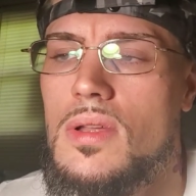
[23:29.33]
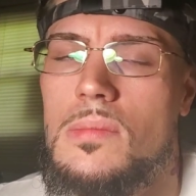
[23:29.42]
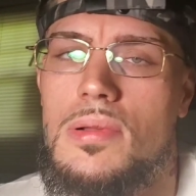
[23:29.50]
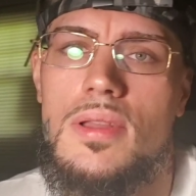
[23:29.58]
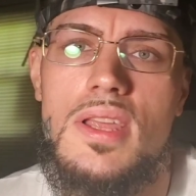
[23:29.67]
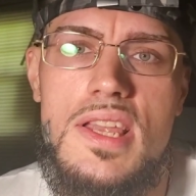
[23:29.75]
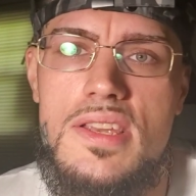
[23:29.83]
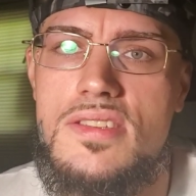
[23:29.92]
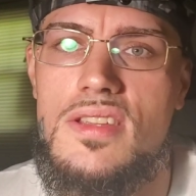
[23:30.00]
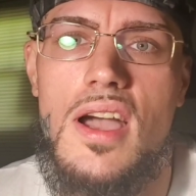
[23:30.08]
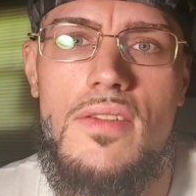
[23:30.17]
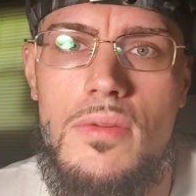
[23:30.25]
police,
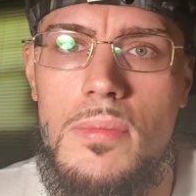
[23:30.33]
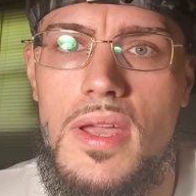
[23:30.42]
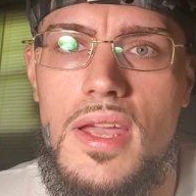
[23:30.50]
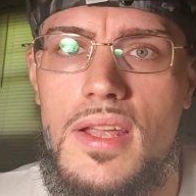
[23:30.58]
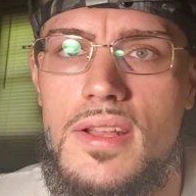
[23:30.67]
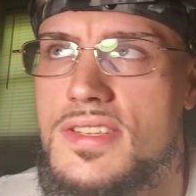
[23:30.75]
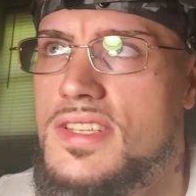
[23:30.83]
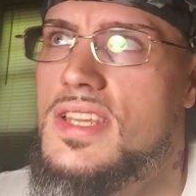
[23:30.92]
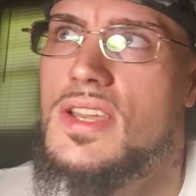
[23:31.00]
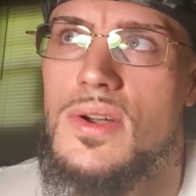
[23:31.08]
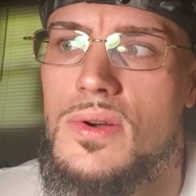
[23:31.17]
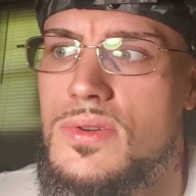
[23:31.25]
government,
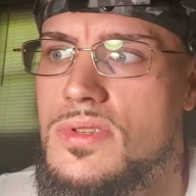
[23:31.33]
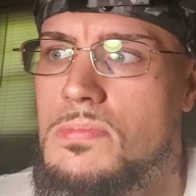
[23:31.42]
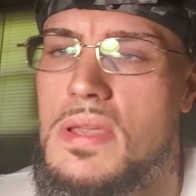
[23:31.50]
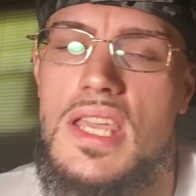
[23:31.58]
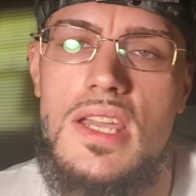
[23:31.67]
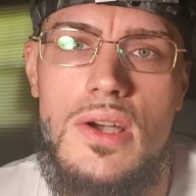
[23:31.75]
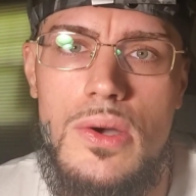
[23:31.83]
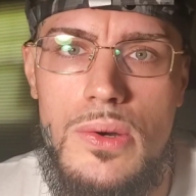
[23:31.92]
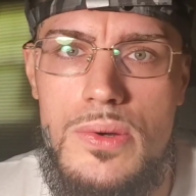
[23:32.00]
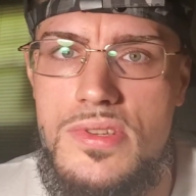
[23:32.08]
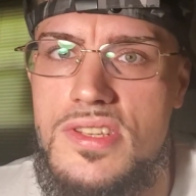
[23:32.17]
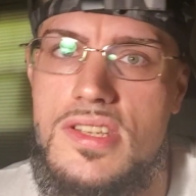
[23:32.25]
COs,
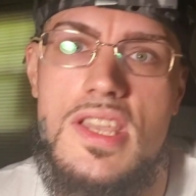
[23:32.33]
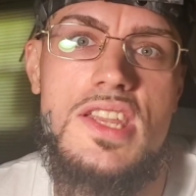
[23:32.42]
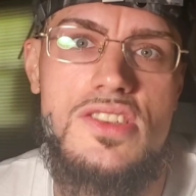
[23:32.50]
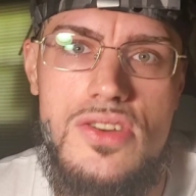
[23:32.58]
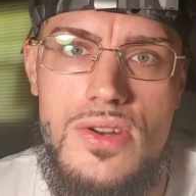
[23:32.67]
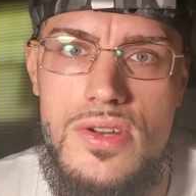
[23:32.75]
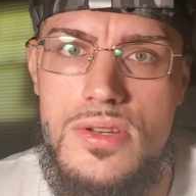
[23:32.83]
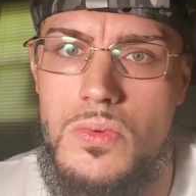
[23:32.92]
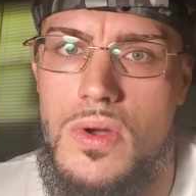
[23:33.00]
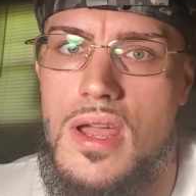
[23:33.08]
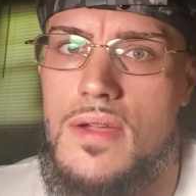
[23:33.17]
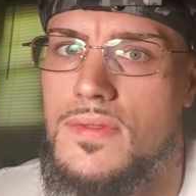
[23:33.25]
POs, teachers,
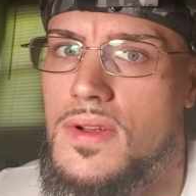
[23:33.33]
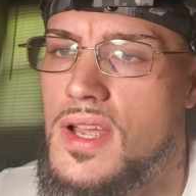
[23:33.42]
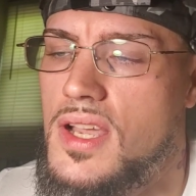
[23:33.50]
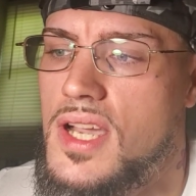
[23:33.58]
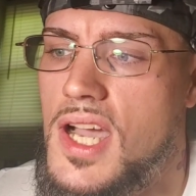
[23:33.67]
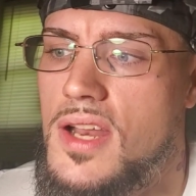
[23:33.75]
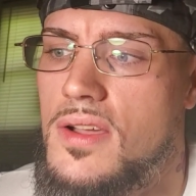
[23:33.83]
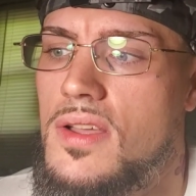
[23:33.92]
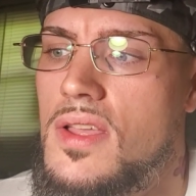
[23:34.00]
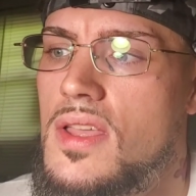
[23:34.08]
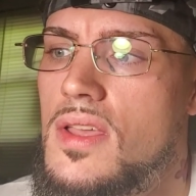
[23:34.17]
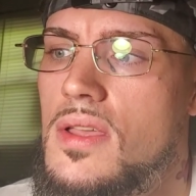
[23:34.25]
whatever. It kind of
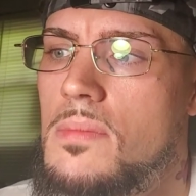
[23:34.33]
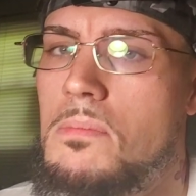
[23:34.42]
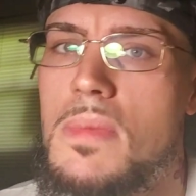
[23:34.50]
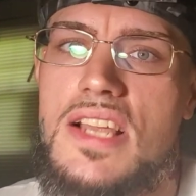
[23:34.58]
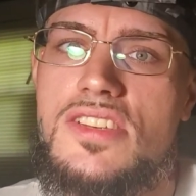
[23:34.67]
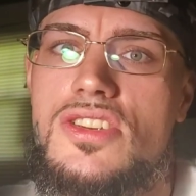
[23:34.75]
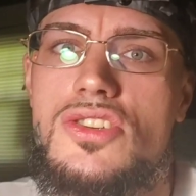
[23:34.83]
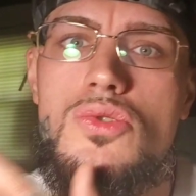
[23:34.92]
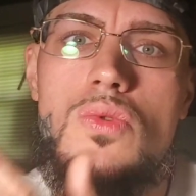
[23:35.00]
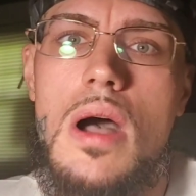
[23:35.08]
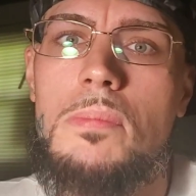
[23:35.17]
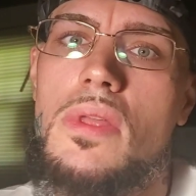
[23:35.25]
messes
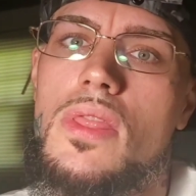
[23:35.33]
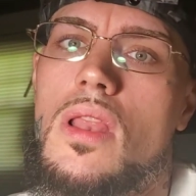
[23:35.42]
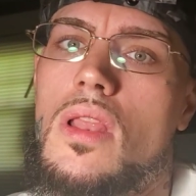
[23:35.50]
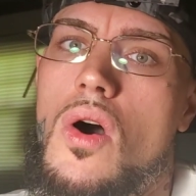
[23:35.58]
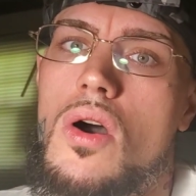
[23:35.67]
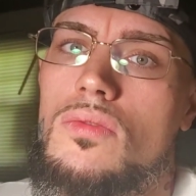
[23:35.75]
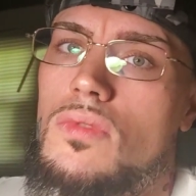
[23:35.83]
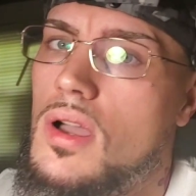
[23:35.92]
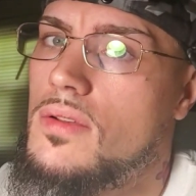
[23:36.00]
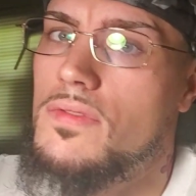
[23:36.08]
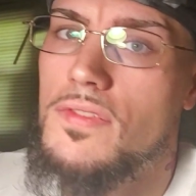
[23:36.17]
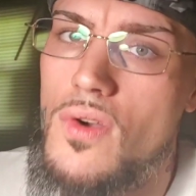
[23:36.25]
you up in the long
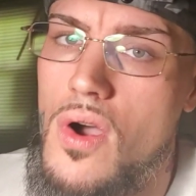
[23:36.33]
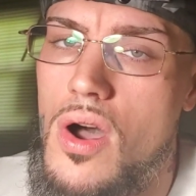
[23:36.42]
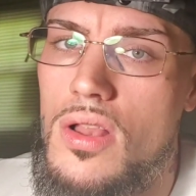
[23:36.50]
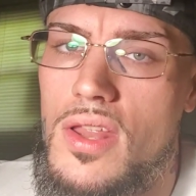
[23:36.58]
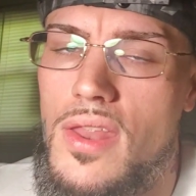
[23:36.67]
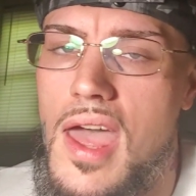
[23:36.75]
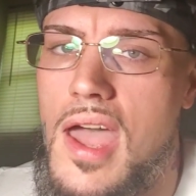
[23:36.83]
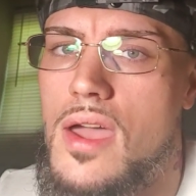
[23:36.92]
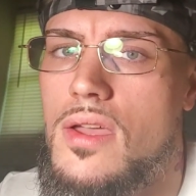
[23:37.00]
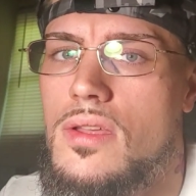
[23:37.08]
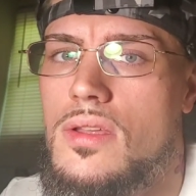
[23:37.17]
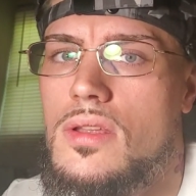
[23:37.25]
run for all of that.
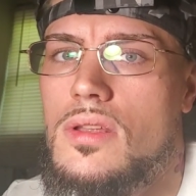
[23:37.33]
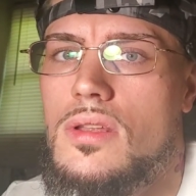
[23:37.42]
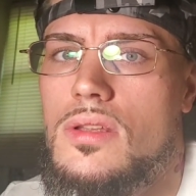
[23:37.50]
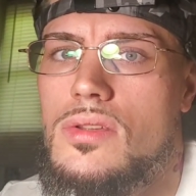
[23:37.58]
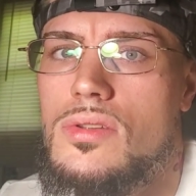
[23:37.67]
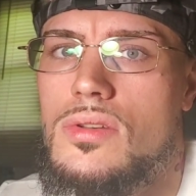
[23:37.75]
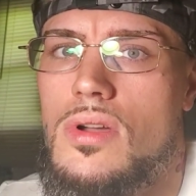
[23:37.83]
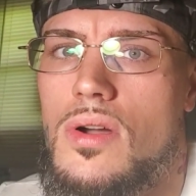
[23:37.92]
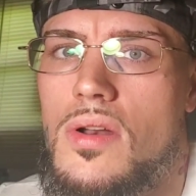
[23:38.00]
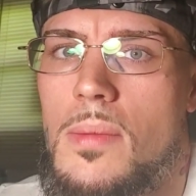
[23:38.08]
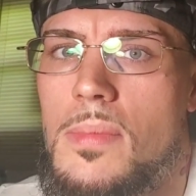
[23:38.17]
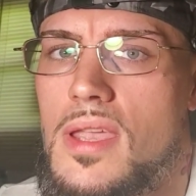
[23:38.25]
You know
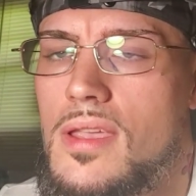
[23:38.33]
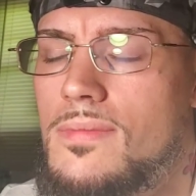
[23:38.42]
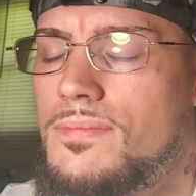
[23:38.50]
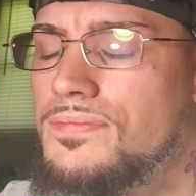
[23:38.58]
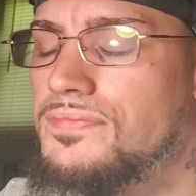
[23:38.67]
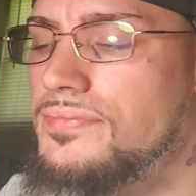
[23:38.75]
what I mean?